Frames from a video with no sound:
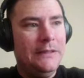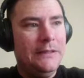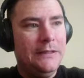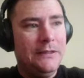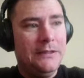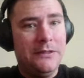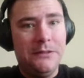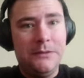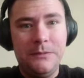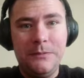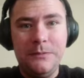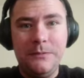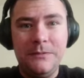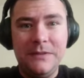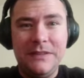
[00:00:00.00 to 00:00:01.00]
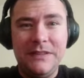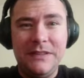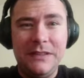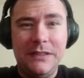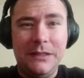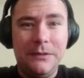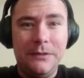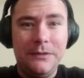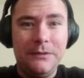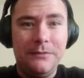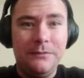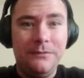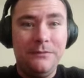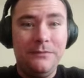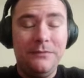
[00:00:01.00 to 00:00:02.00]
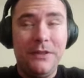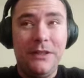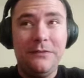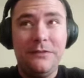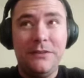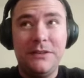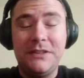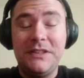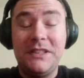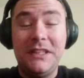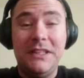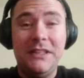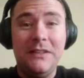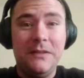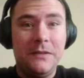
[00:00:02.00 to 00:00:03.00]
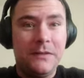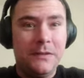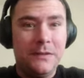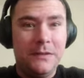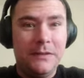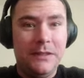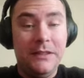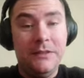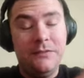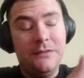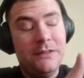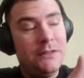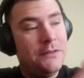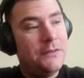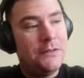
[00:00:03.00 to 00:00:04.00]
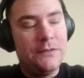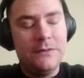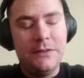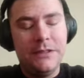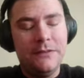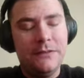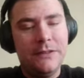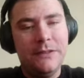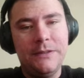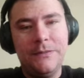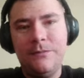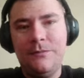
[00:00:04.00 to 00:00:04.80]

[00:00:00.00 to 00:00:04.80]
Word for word: you know, see our favorite skin or NFT or whatever